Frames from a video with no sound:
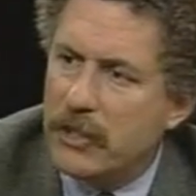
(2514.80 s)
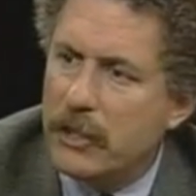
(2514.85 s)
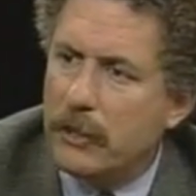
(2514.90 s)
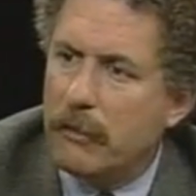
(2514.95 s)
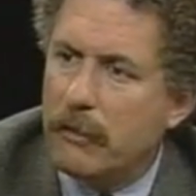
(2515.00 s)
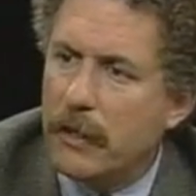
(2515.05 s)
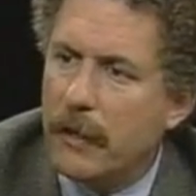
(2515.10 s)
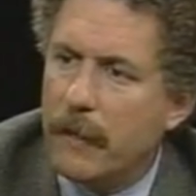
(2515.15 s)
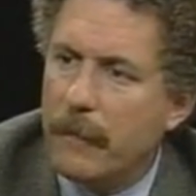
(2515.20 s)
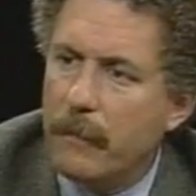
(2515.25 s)
have a
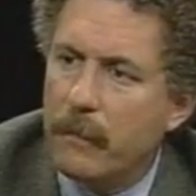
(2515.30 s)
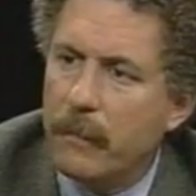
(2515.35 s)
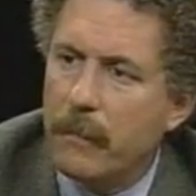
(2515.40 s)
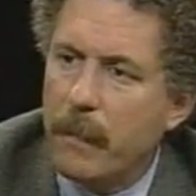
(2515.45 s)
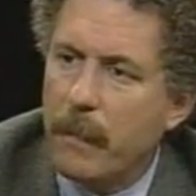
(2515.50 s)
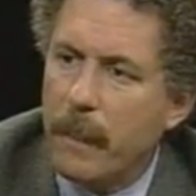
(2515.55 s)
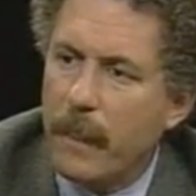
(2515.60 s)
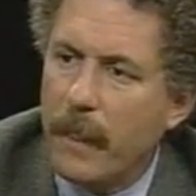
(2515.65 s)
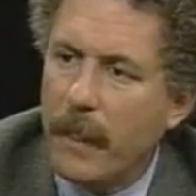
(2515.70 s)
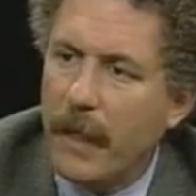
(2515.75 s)

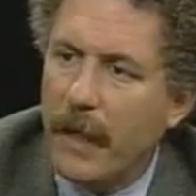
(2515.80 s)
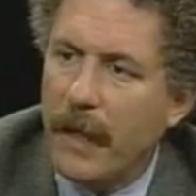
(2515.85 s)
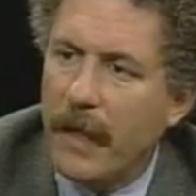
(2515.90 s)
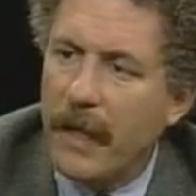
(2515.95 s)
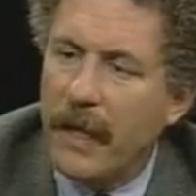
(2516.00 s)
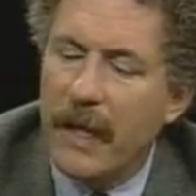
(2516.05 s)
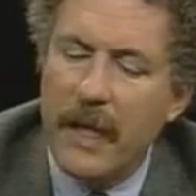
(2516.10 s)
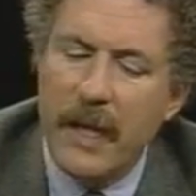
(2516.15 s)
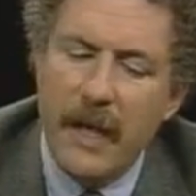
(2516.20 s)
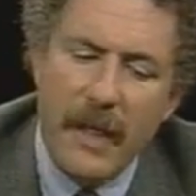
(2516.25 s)
prosecutorial
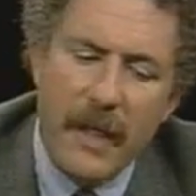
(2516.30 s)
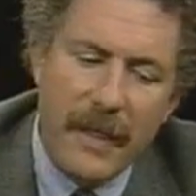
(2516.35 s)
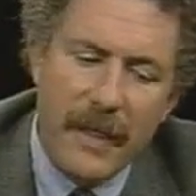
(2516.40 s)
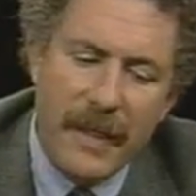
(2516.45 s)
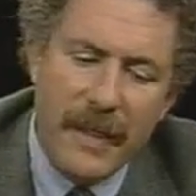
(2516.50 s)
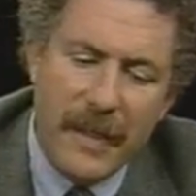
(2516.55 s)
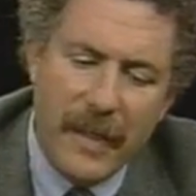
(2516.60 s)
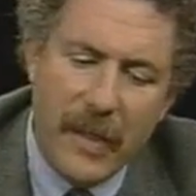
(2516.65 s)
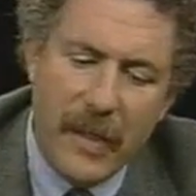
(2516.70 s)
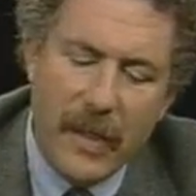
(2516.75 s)
mindset, perhaps
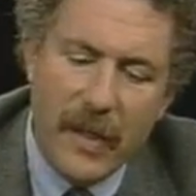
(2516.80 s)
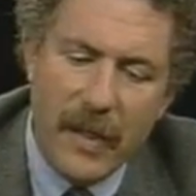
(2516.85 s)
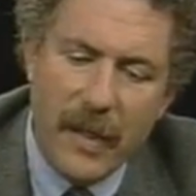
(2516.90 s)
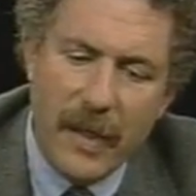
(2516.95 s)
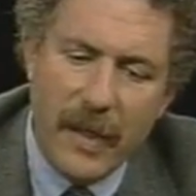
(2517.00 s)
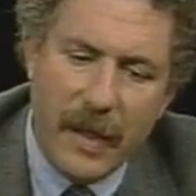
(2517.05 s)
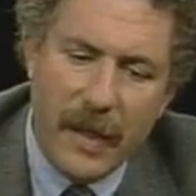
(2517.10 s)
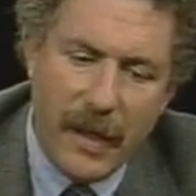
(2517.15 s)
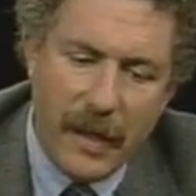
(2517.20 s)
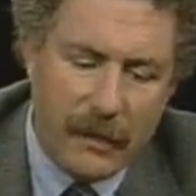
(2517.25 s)
is a better way of
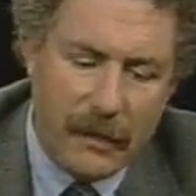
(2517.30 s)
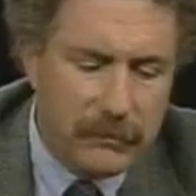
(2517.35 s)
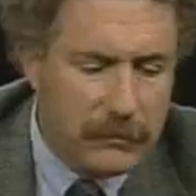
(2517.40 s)
saying.